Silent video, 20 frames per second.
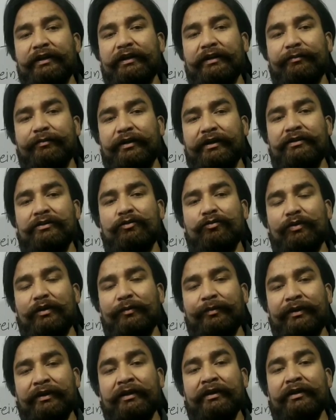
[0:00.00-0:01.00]
elements
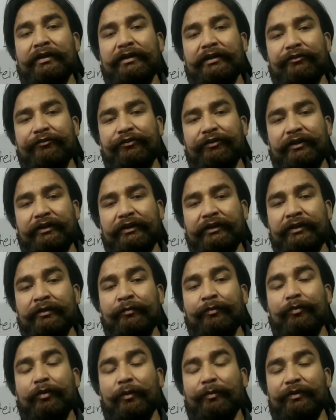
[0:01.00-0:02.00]
will be different in
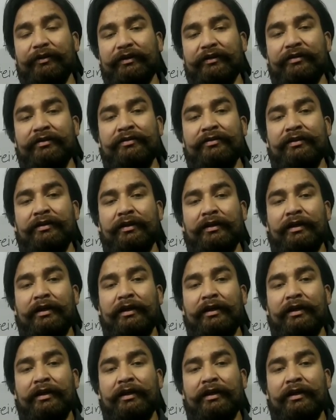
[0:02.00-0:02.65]
properties.